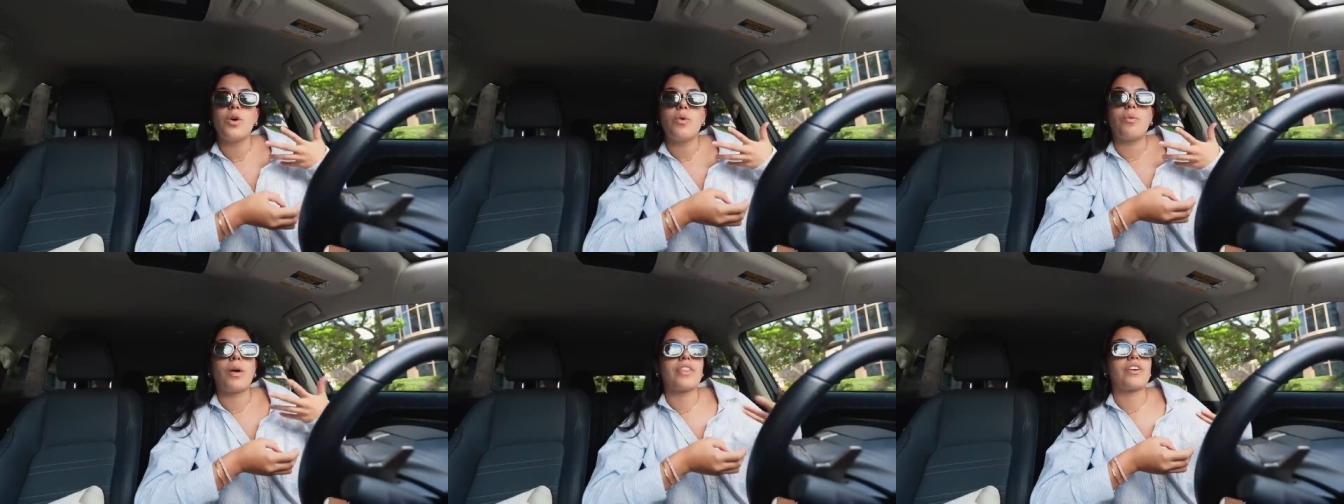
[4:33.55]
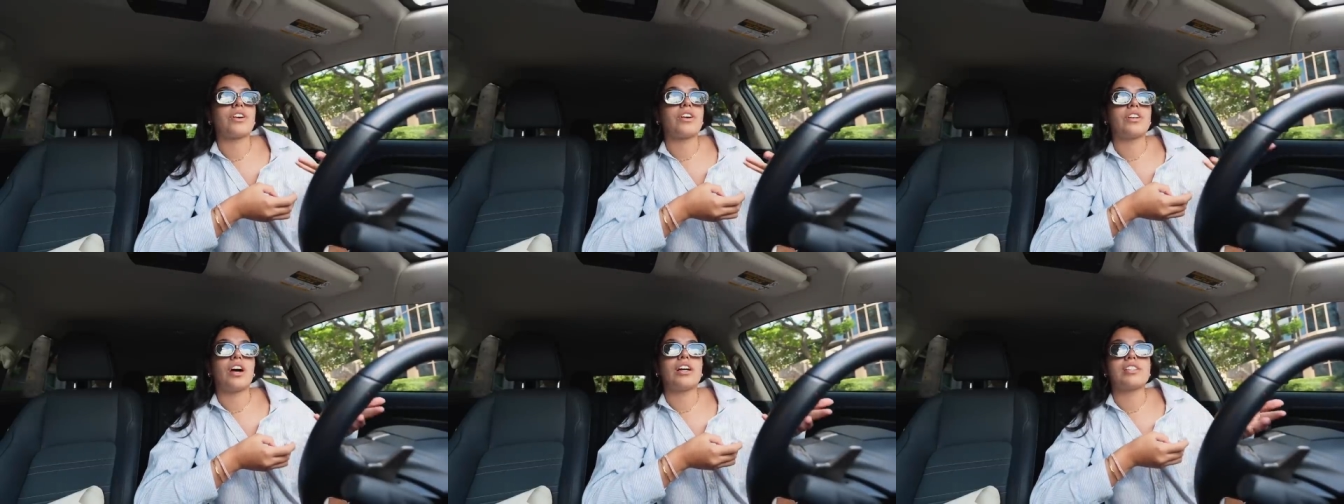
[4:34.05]
whether or
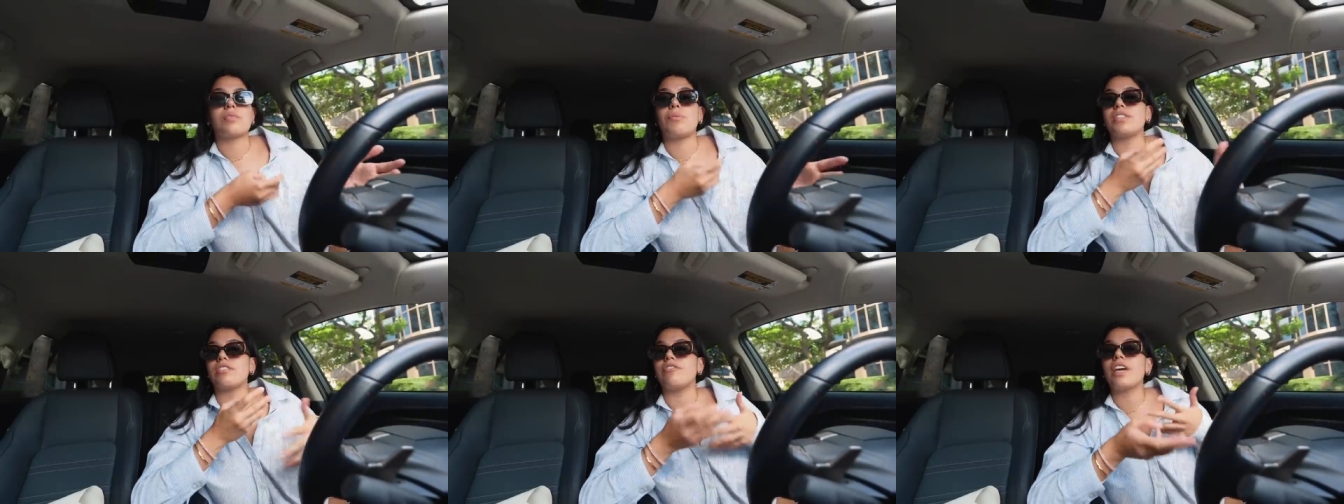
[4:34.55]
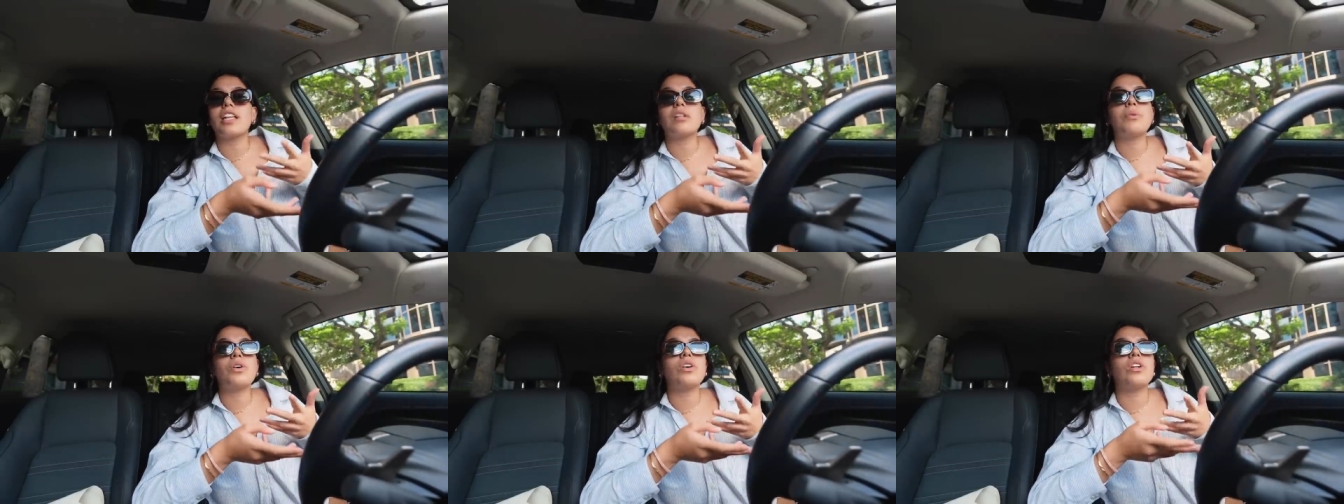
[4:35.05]
not someone's
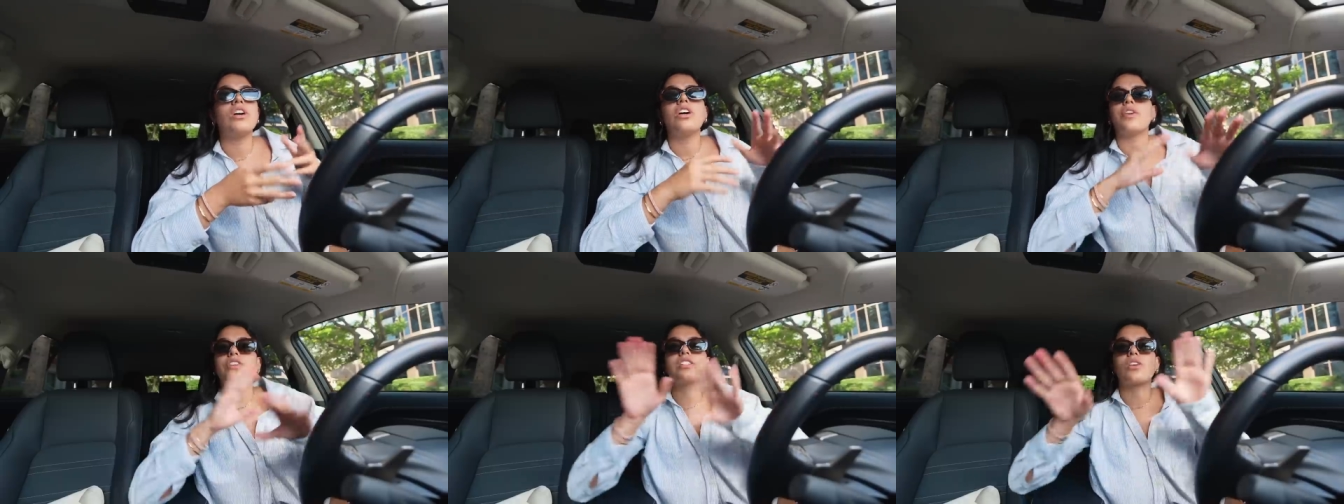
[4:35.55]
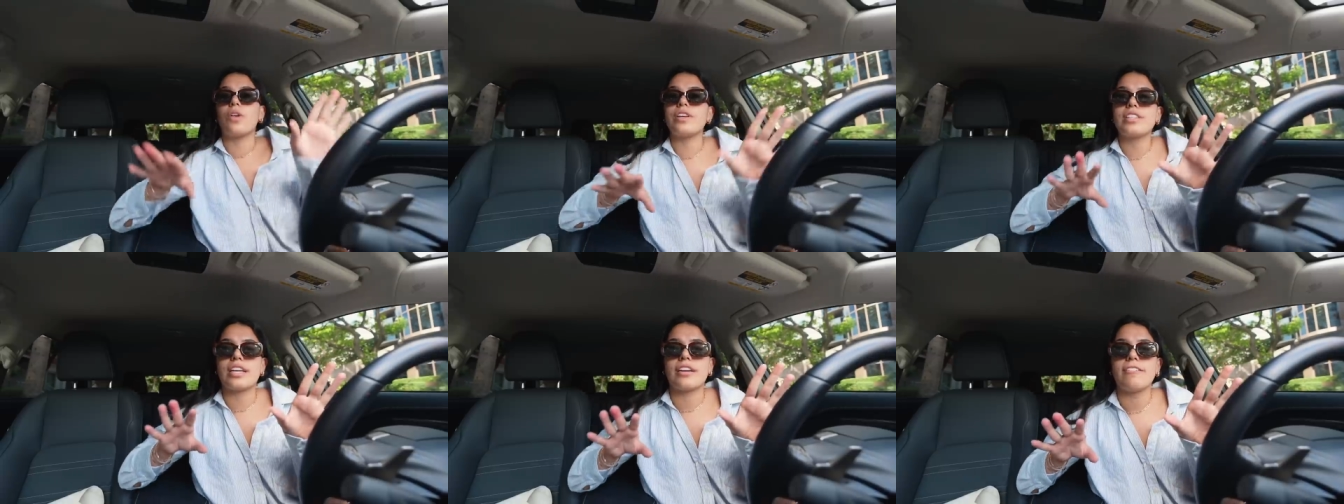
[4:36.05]
available, there's just all these
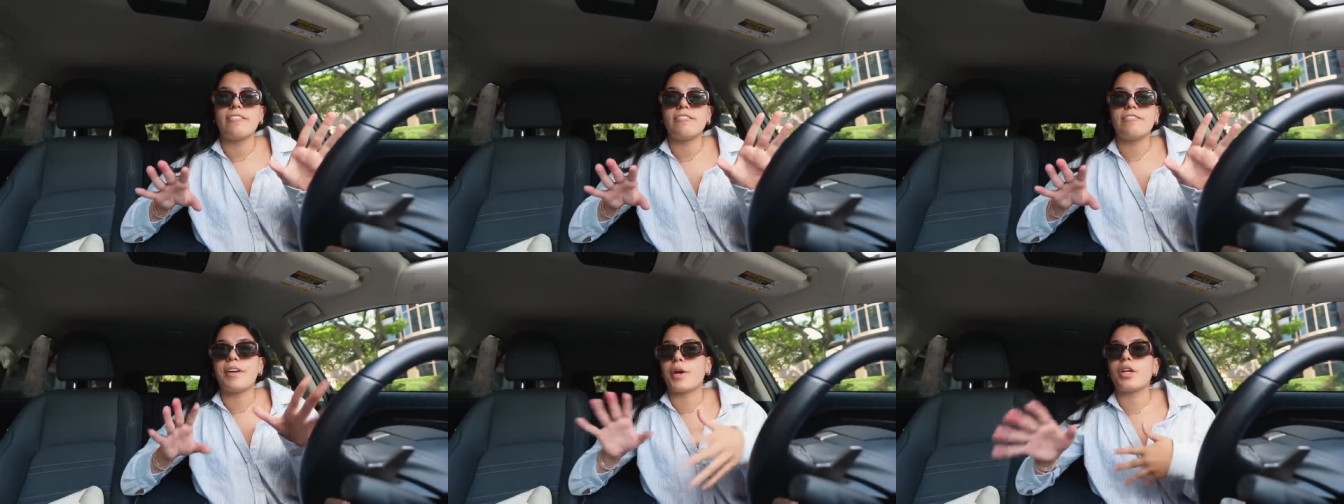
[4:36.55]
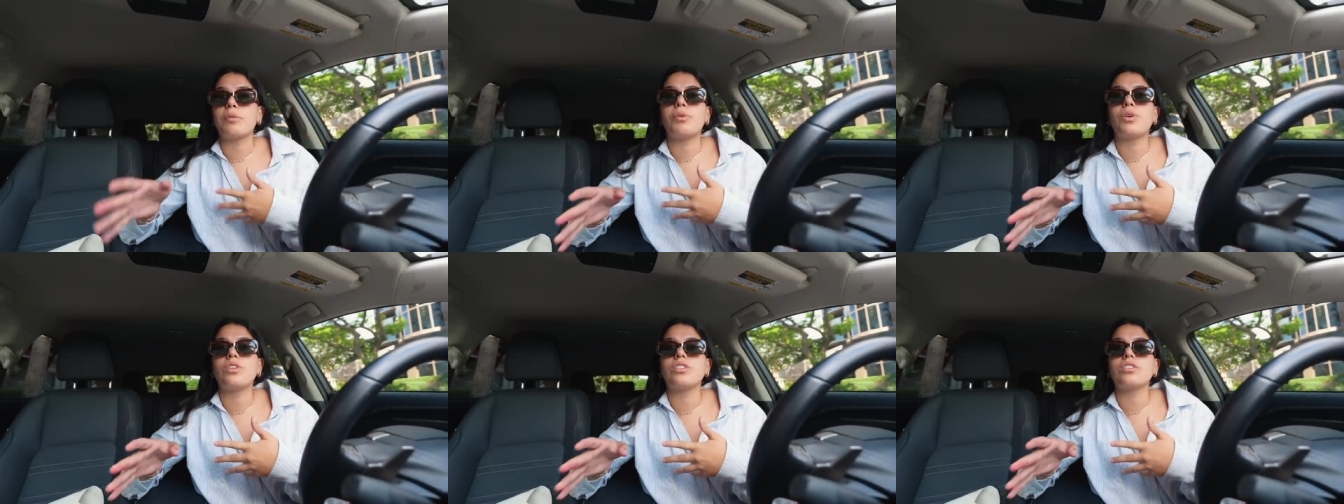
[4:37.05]
like
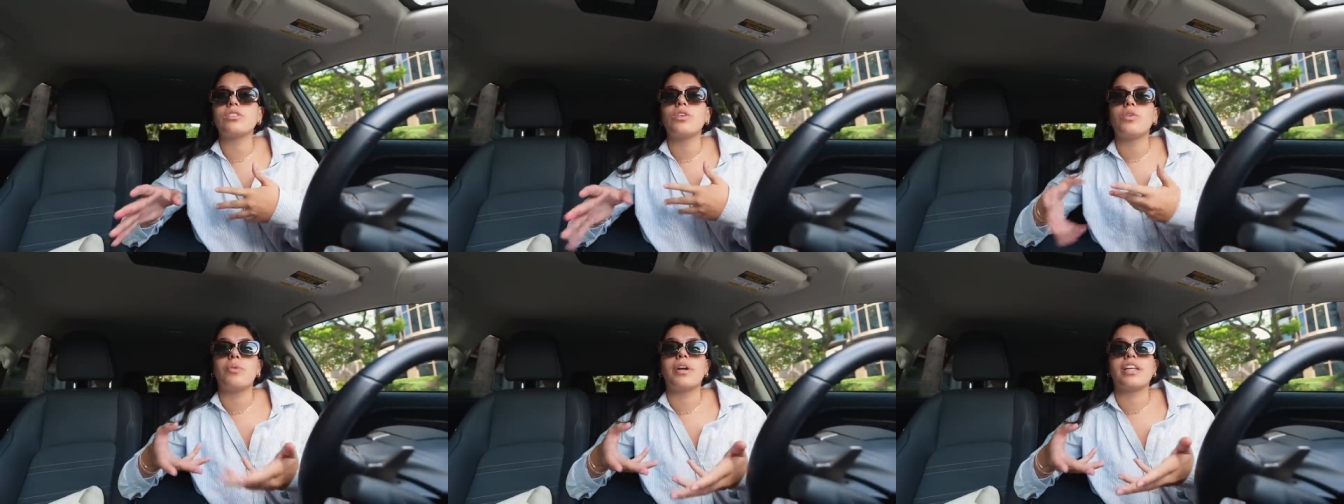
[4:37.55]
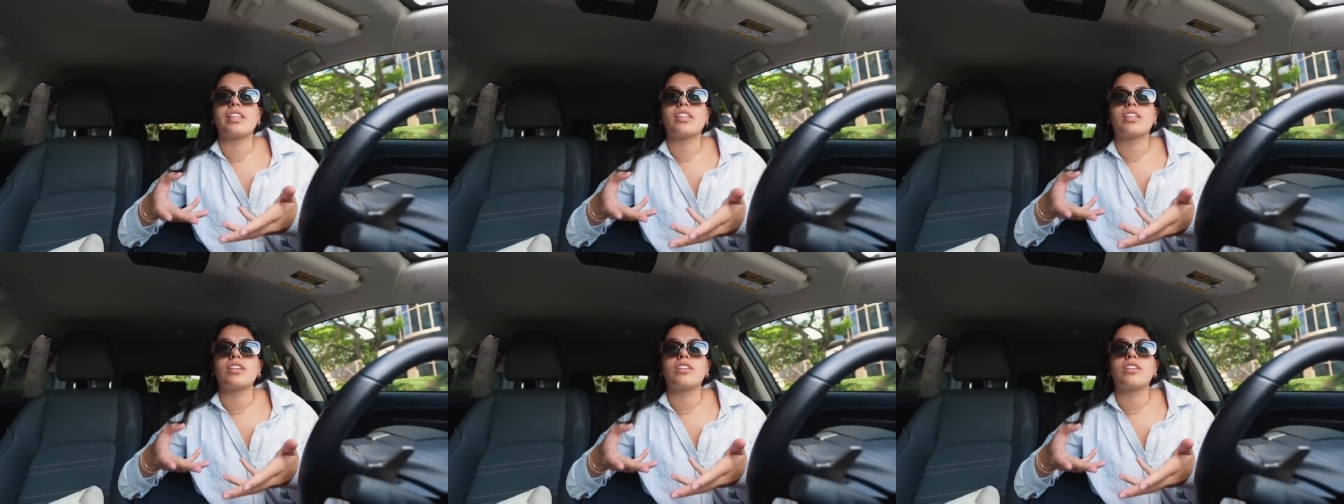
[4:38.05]
variables with